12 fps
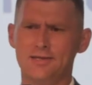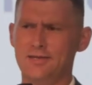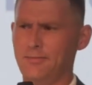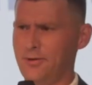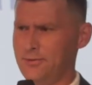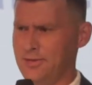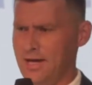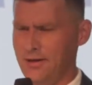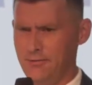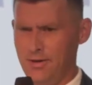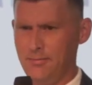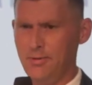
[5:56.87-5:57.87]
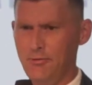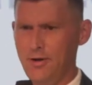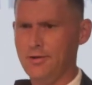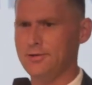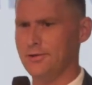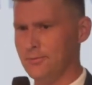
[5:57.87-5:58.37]
and some of those kind of crappy
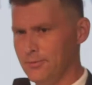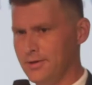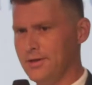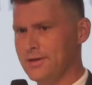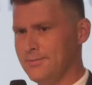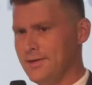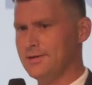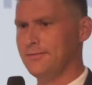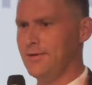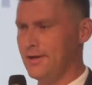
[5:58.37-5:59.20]
products that are really expensive,